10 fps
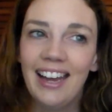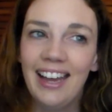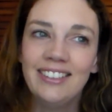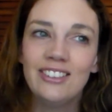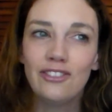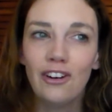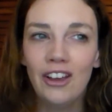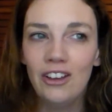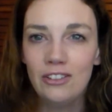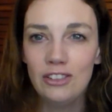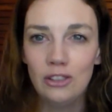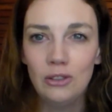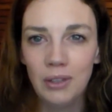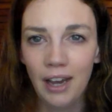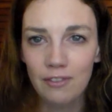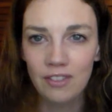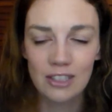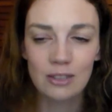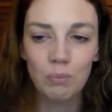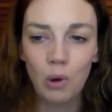and for her to have
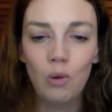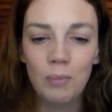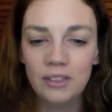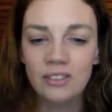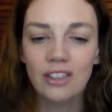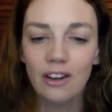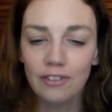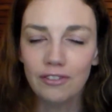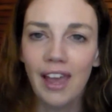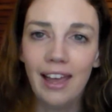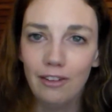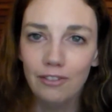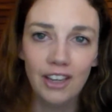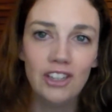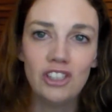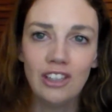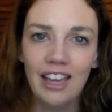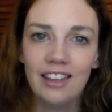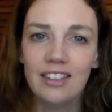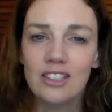this moment of elevation
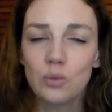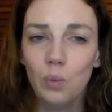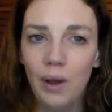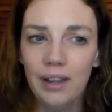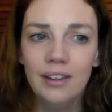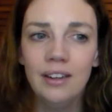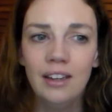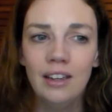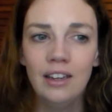like this when